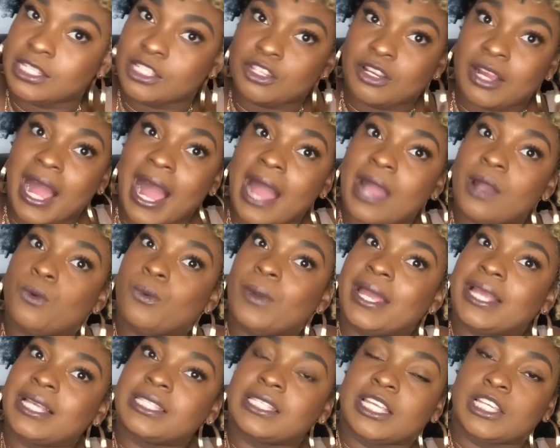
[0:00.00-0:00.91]
they're high
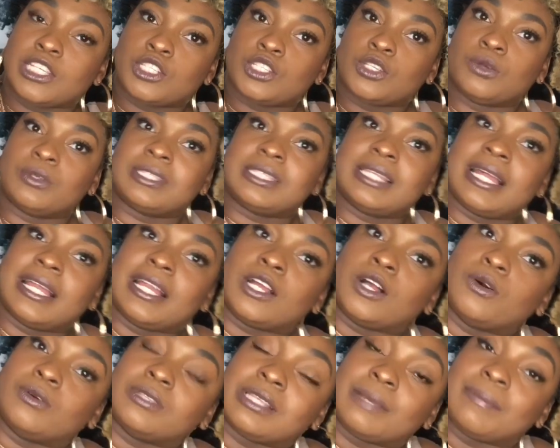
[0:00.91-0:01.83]
waist, it shows that it
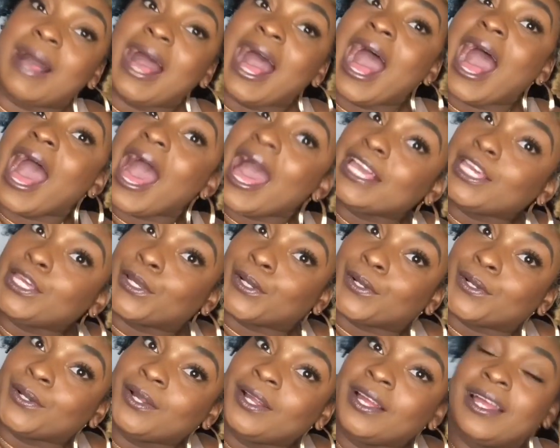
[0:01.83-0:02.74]
goes up
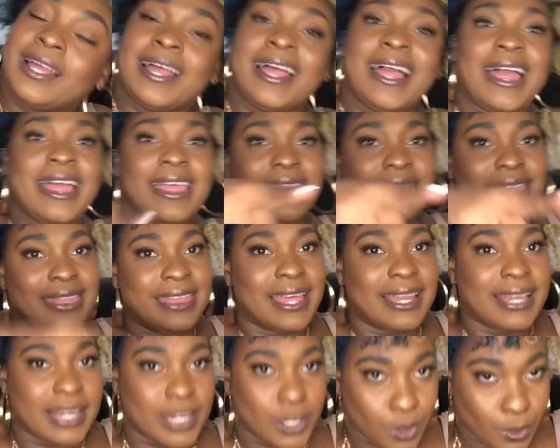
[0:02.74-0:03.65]
higher
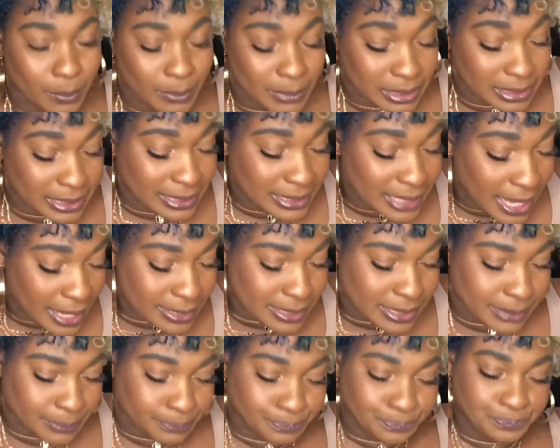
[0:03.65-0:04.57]
than it normally does.
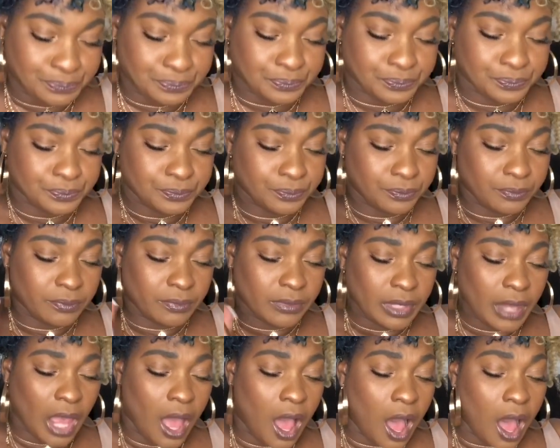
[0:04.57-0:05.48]

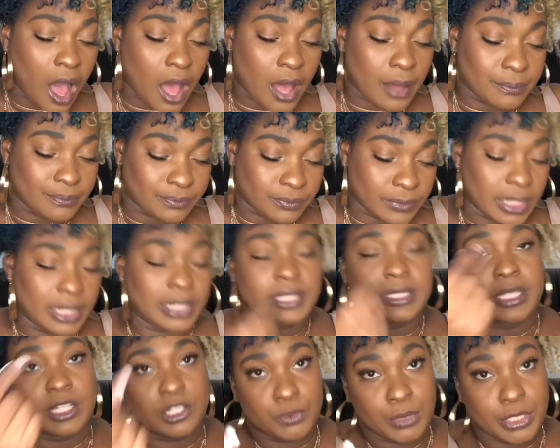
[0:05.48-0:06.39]
Um,
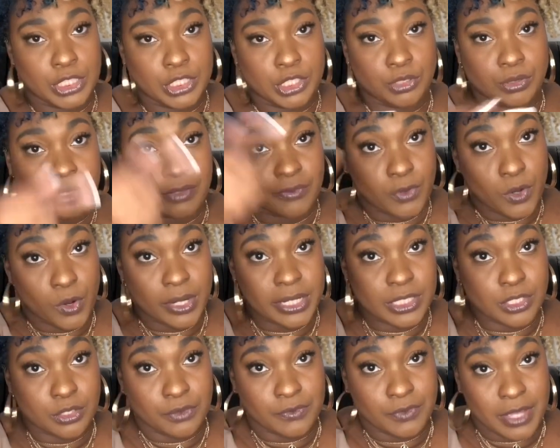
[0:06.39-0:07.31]
accentuate your shoes, of
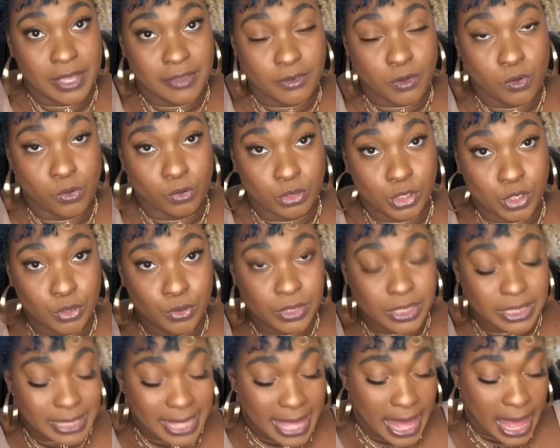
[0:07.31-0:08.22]
course, so if you have cool shoes,
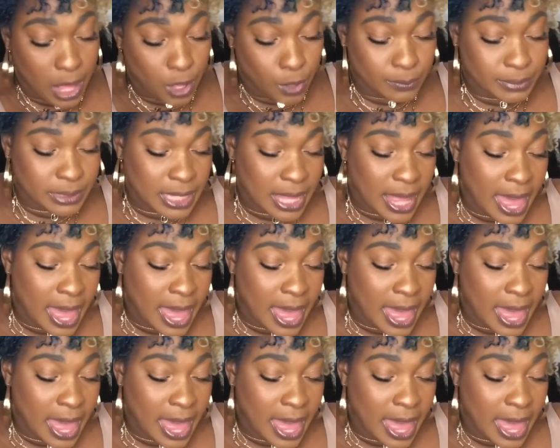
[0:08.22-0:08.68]
that helps.